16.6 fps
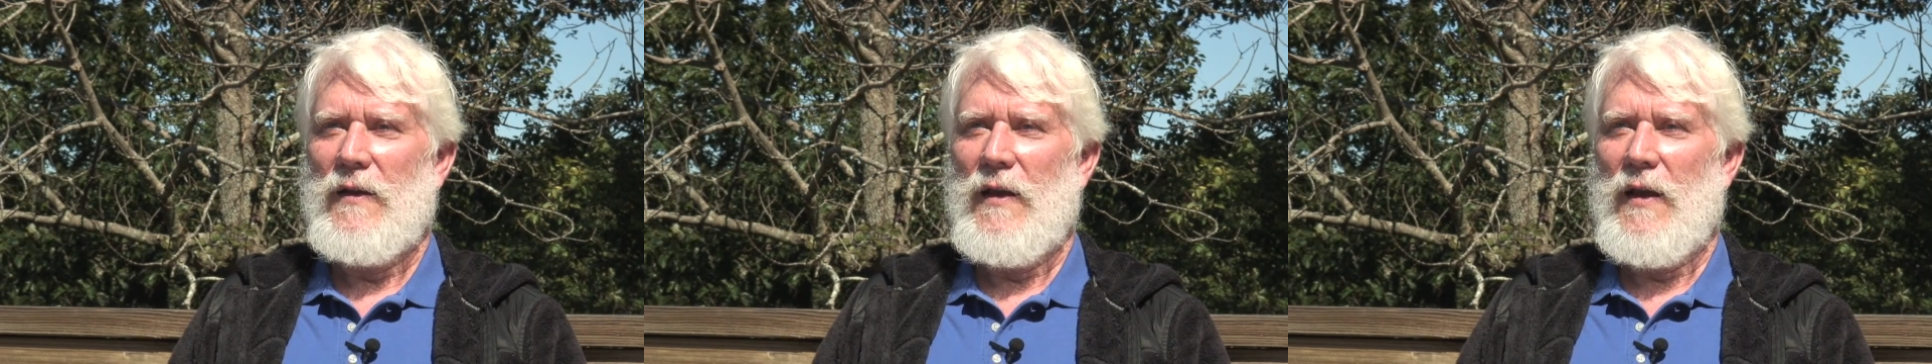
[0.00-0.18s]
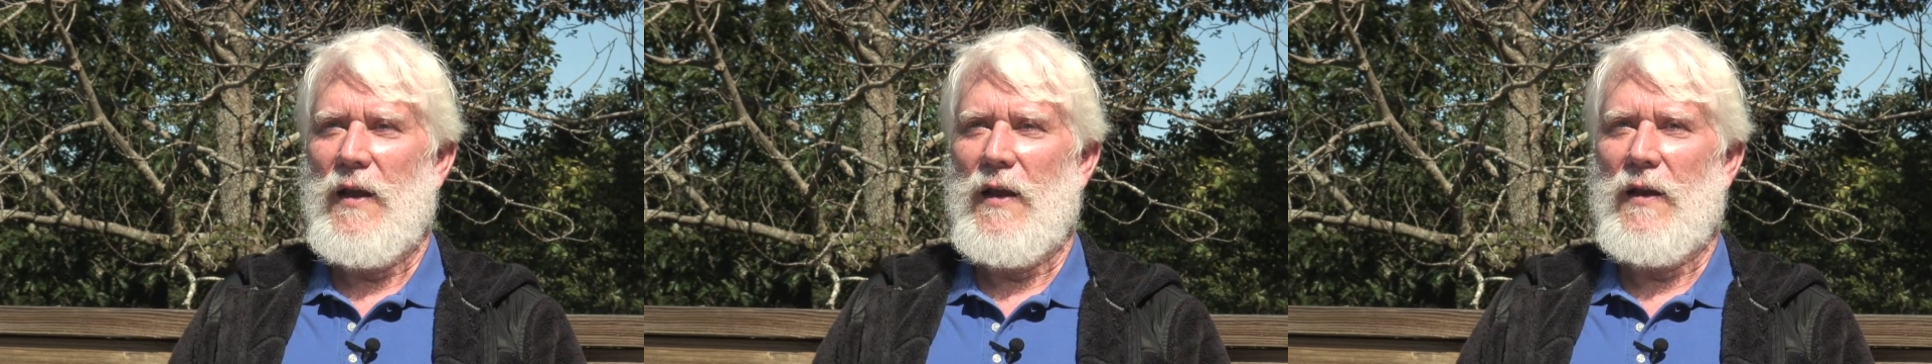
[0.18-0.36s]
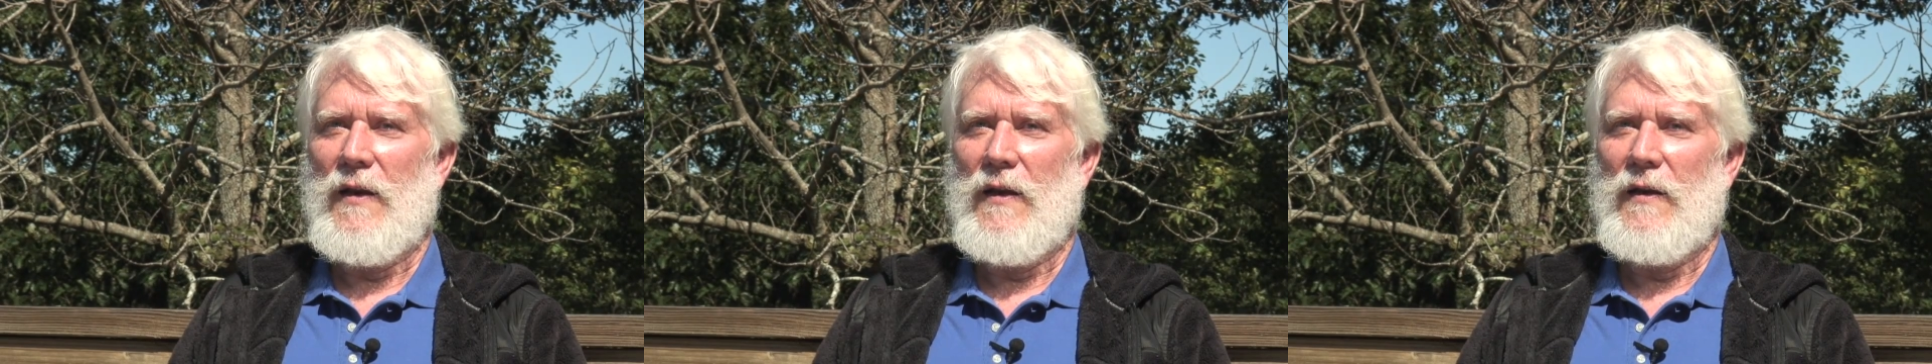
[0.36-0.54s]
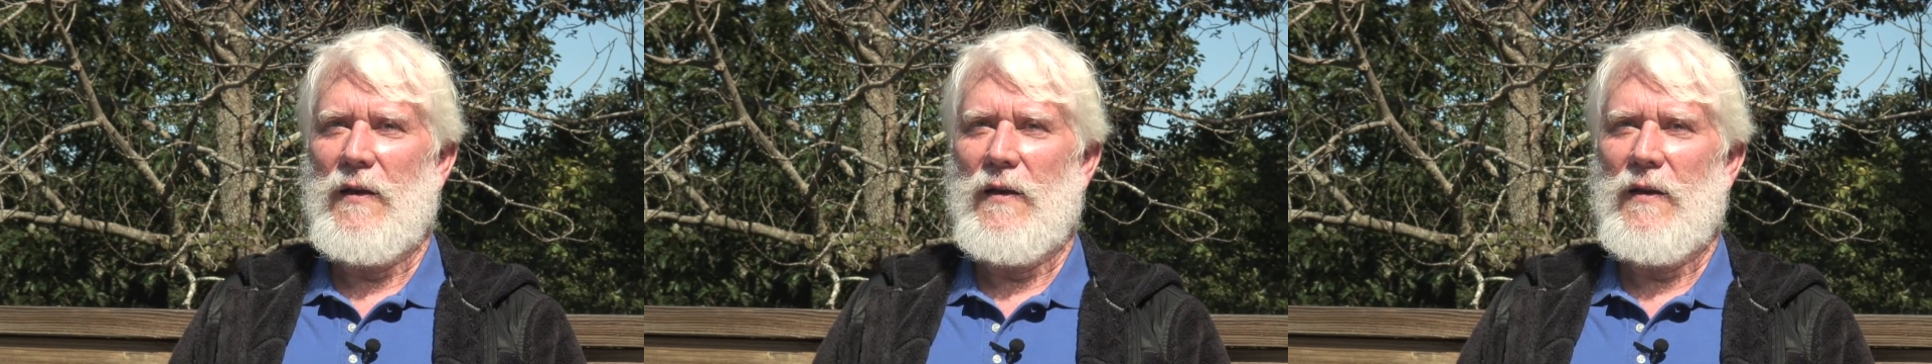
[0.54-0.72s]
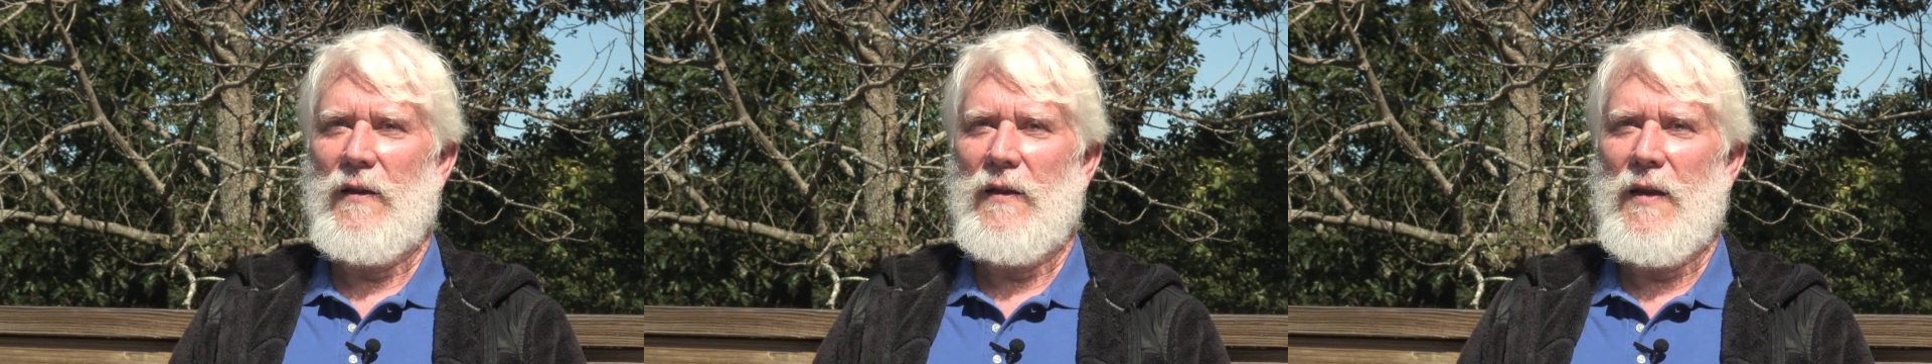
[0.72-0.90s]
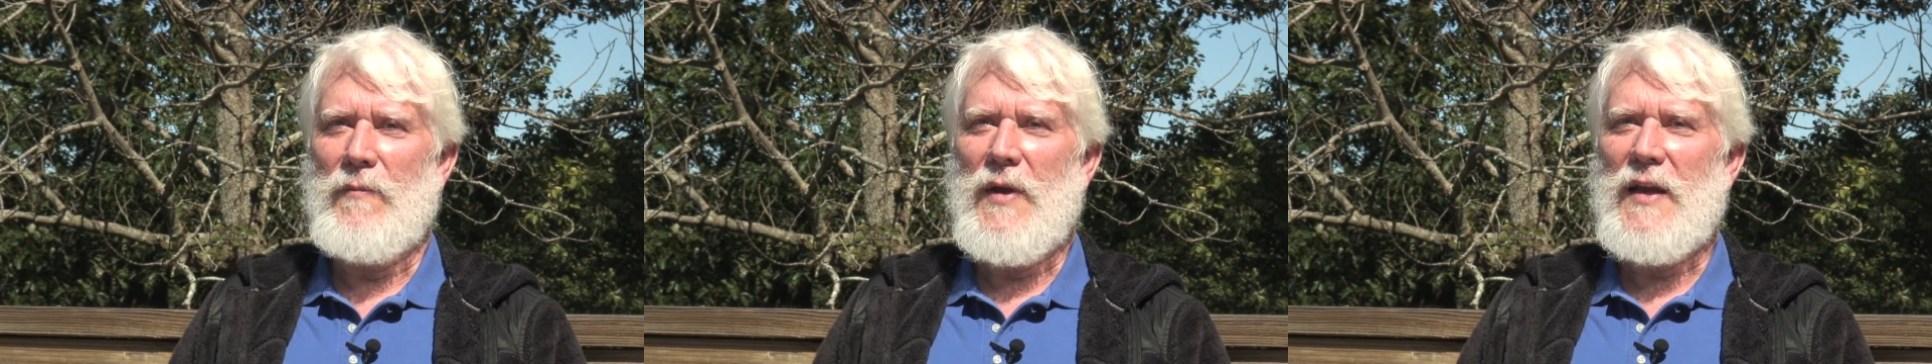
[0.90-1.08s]
And
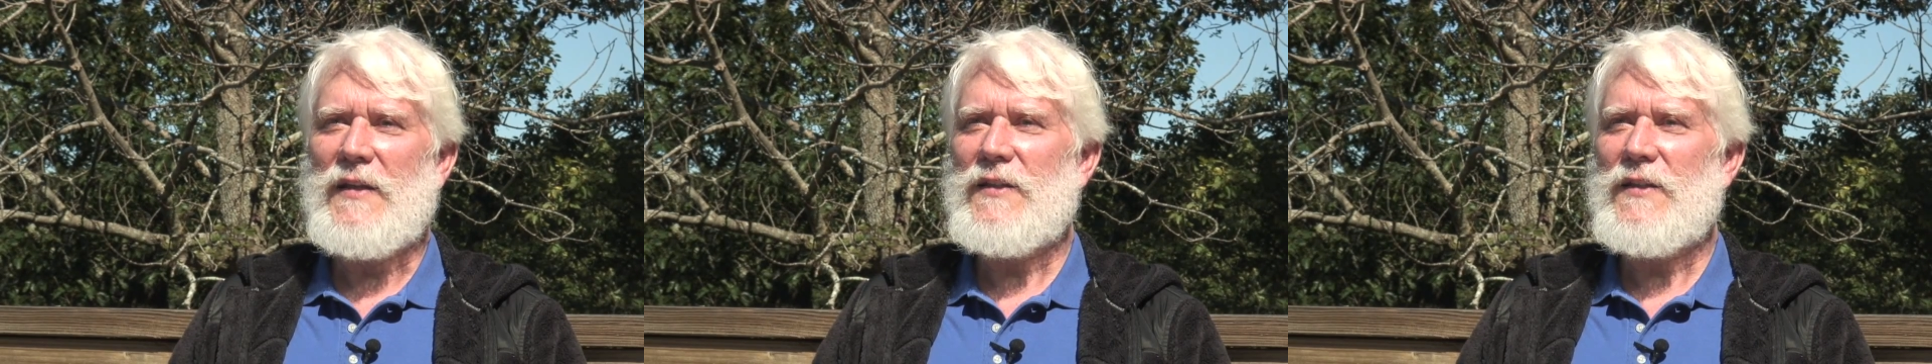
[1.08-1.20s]
they make